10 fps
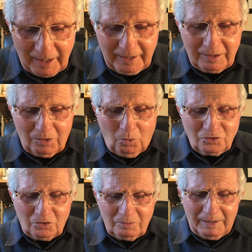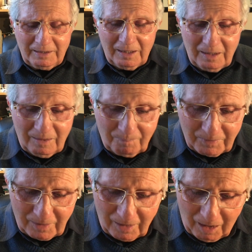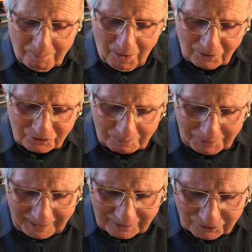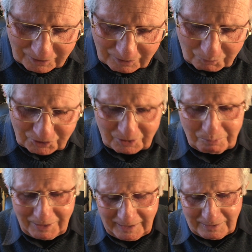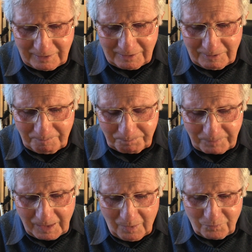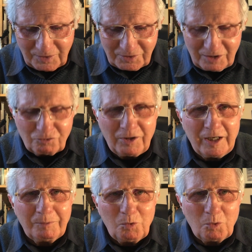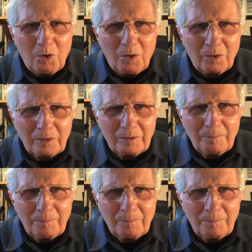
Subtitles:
And it also meant a masterpiece was completed. This incredible work